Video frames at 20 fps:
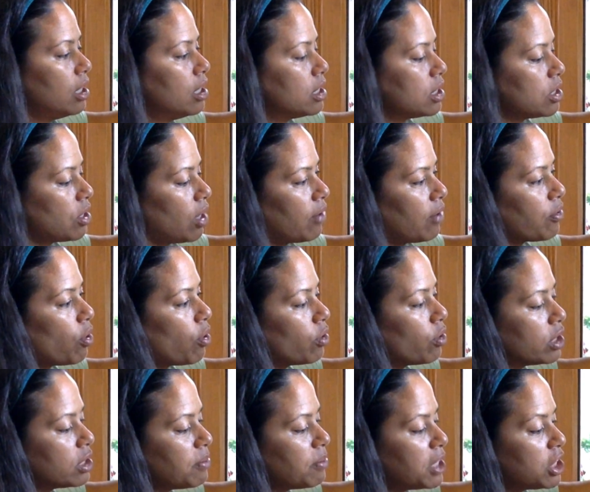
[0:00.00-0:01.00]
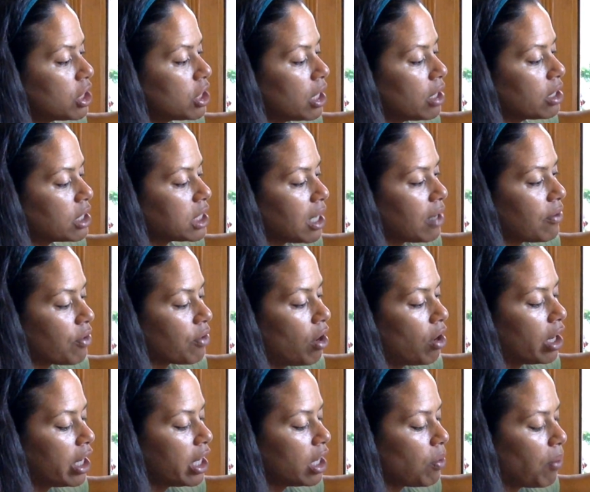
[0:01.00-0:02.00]
So I have conus medullaris, I have
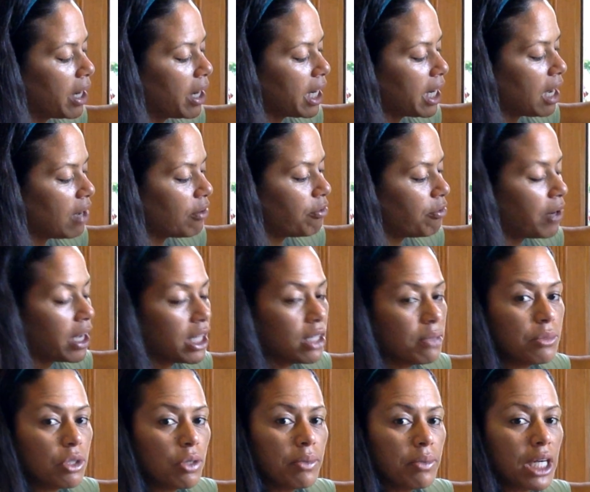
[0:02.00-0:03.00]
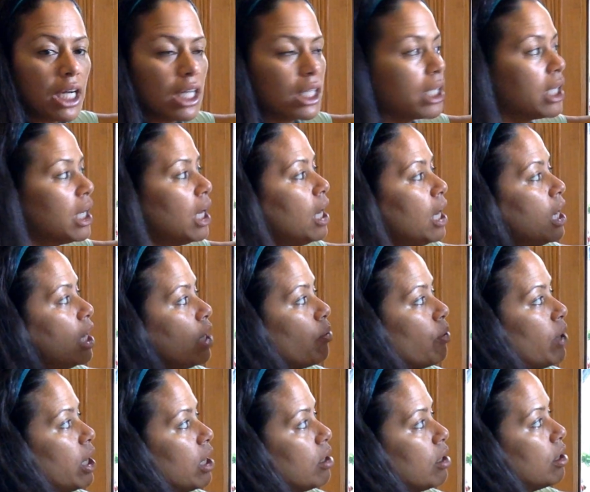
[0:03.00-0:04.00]
cauda equina, I have phylum terminale.
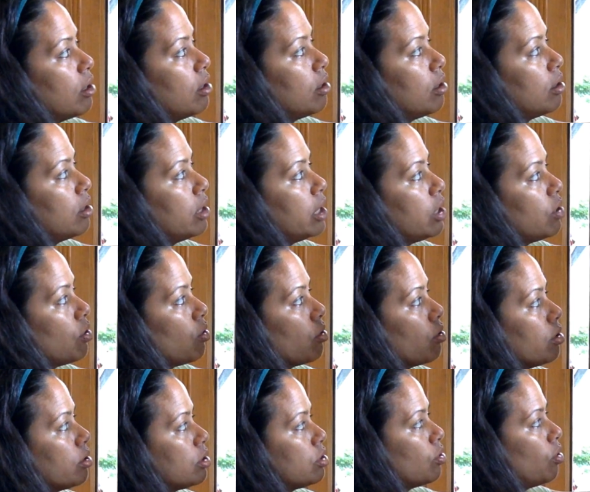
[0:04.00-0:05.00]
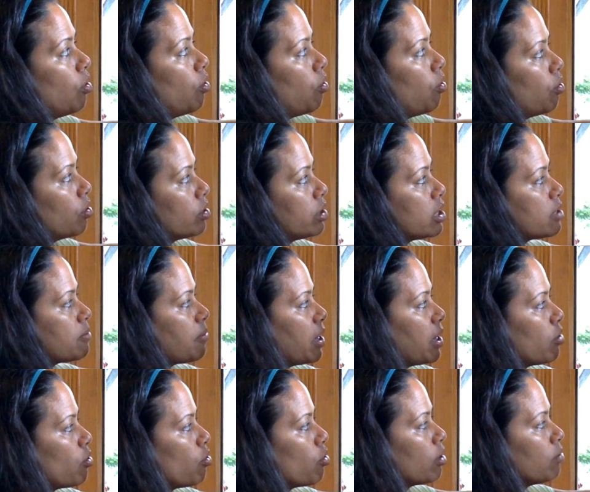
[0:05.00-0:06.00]
Well, in order to hold the spinal
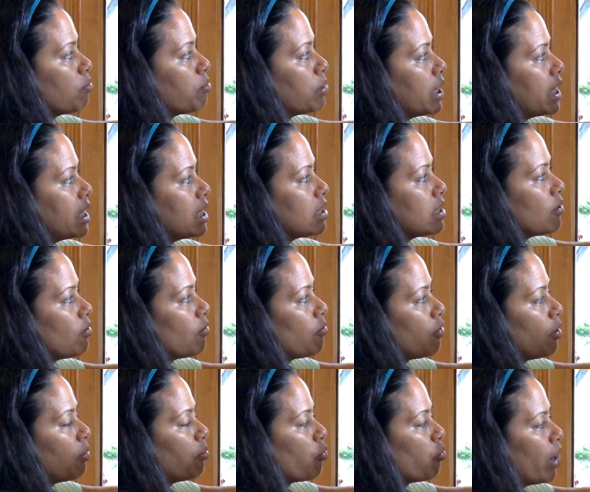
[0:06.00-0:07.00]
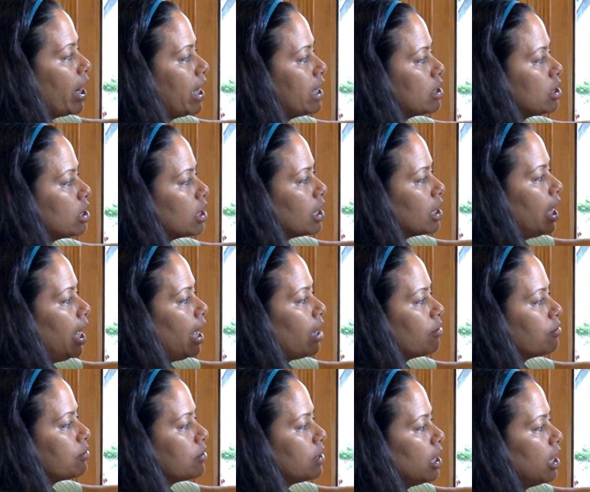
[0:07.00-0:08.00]
cord in place from right to left,
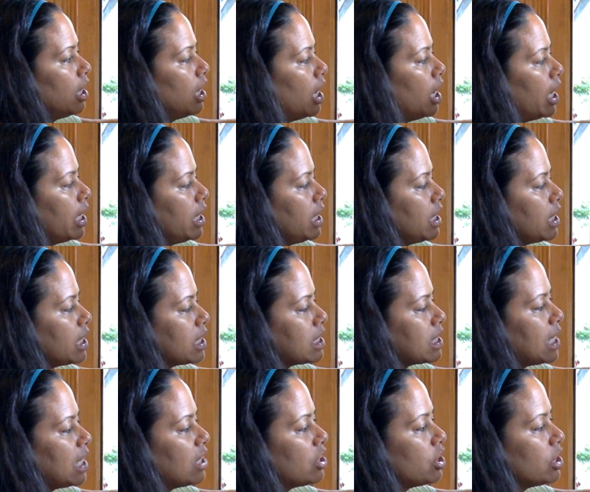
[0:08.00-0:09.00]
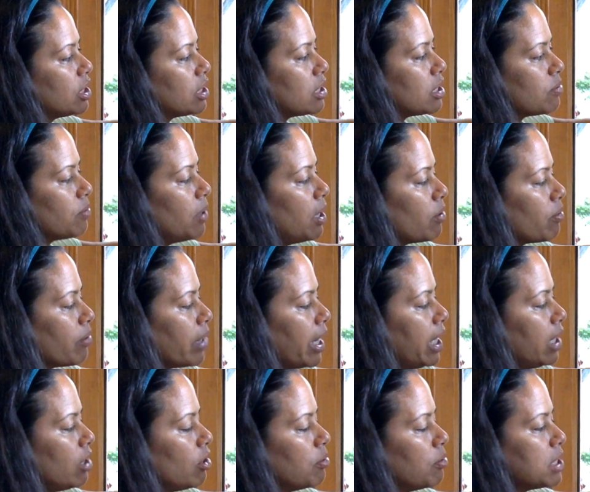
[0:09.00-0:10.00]
I need extensions as well, right?
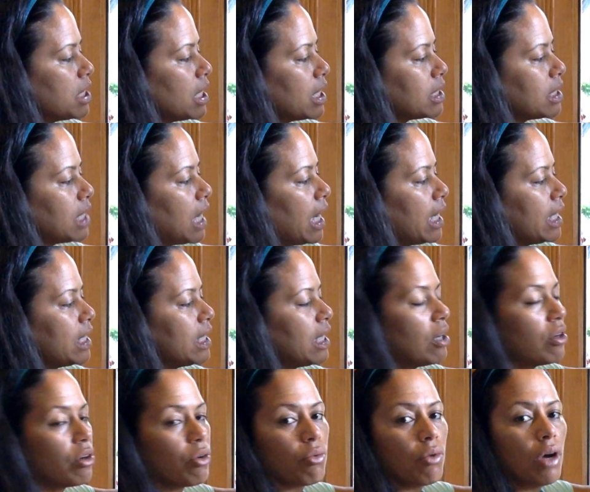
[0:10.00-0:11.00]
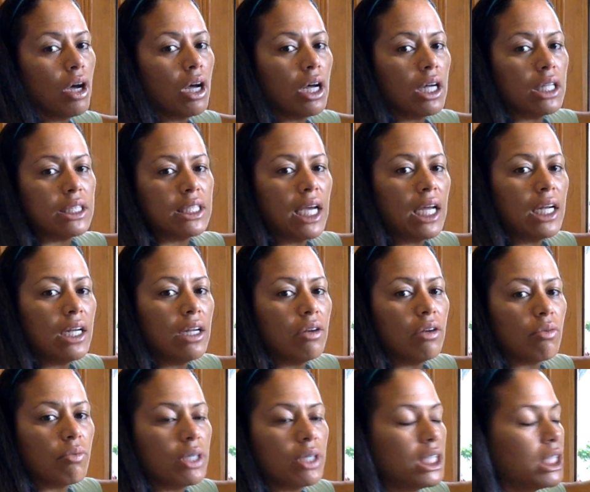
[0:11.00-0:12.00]
Almost like tying down a tent in a
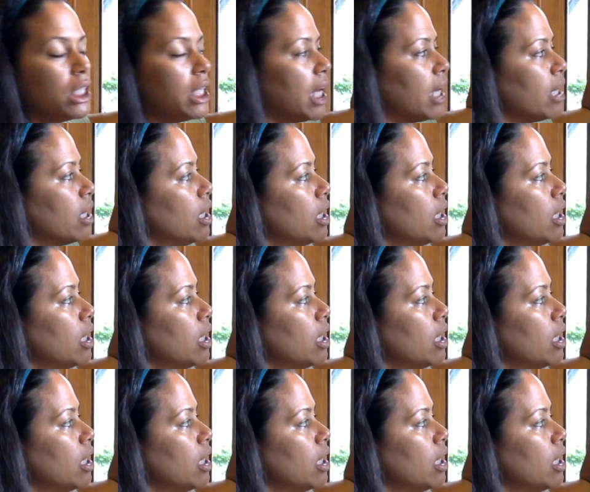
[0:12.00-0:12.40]
windy day.